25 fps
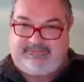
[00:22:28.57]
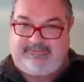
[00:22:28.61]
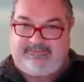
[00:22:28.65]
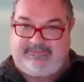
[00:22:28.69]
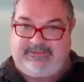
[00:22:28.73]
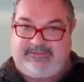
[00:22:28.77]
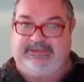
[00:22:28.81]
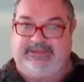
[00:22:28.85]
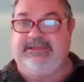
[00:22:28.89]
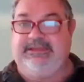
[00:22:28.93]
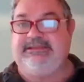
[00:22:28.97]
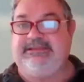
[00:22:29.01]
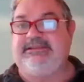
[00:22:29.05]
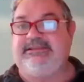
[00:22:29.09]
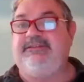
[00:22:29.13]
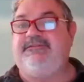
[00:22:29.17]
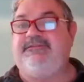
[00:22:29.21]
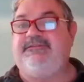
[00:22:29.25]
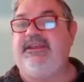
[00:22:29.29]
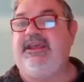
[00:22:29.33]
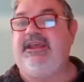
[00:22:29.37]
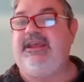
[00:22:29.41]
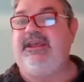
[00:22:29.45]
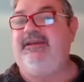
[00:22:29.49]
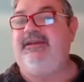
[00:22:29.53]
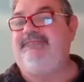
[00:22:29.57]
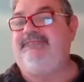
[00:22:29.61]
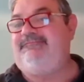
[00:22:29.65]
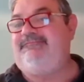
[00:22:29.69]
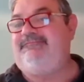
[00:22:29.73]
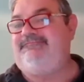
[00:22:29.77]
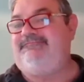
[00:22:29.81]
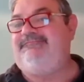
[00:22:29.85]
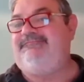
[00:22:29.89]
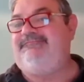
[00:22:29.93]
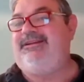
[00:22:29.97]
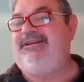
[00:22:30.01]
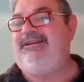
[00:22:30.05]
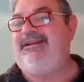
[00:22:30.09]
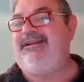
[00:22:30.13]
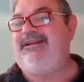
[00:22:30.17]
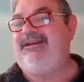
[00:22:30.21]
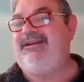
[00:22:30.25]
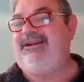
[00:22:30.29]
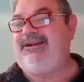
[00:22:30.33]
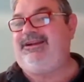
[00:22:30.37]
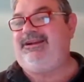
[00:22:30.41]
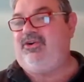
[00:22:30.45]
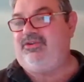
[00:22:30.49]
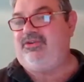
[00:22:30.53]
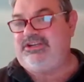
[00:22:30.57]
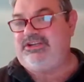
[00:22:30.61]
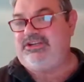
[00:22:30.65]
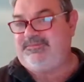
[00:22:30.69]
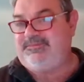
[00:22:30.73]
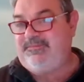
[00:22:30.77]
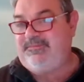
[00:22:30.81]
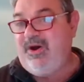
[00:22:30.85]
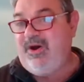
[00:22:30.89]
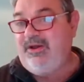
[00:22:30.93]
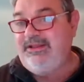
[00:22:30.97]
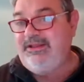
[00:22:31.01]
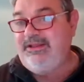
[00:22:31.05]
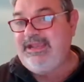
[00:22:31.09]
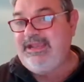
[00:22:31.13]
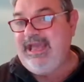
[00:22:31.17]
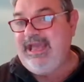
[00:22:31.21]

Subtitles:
That is, if the corresponding